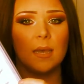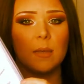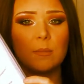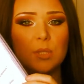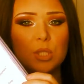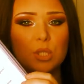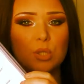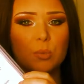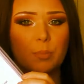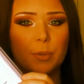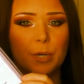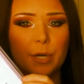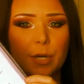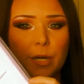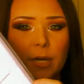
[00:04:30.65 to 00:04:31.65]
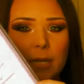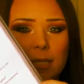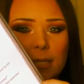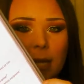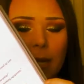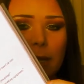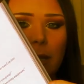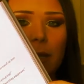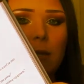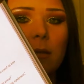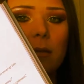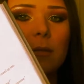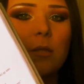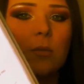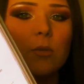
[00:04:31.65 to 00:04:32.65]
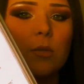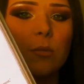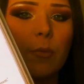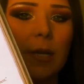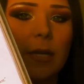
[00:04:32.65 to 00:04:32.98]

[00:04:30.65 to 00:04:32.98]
I'm super excited. There's a